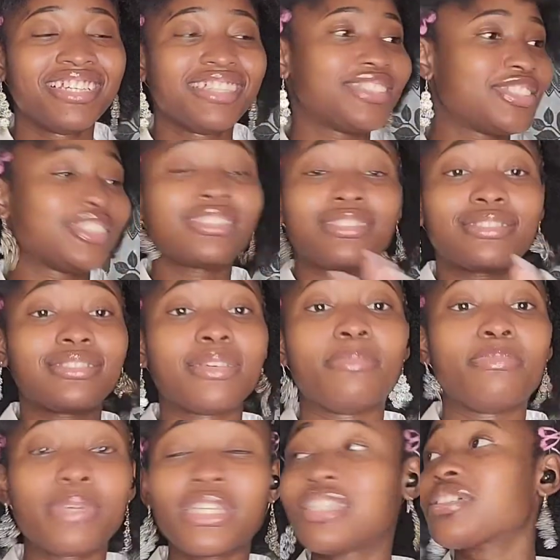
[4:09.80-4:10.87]
Just
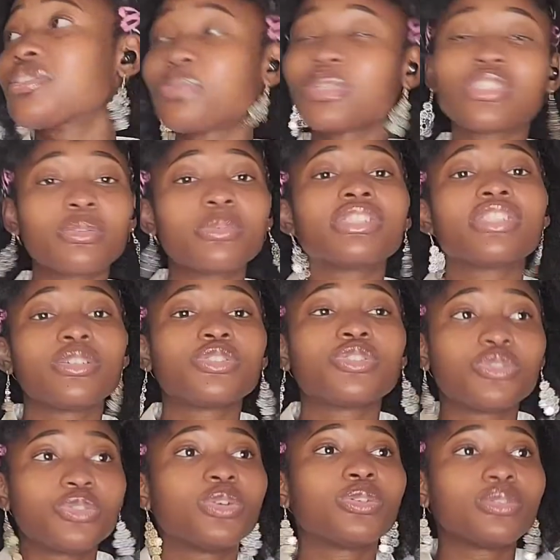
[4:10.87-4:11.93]
basic. When someone tells you
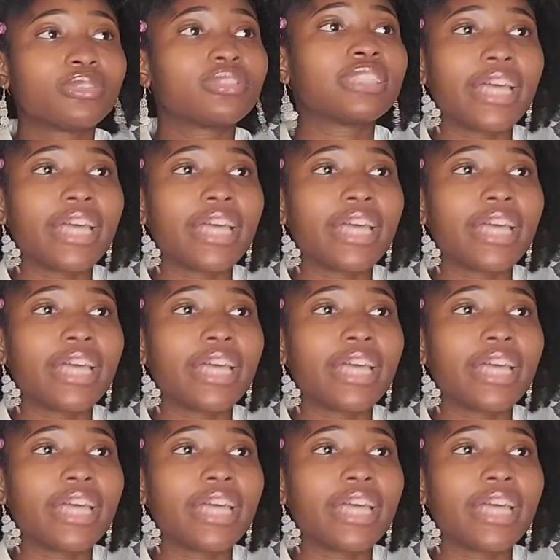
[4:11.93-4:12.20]
no,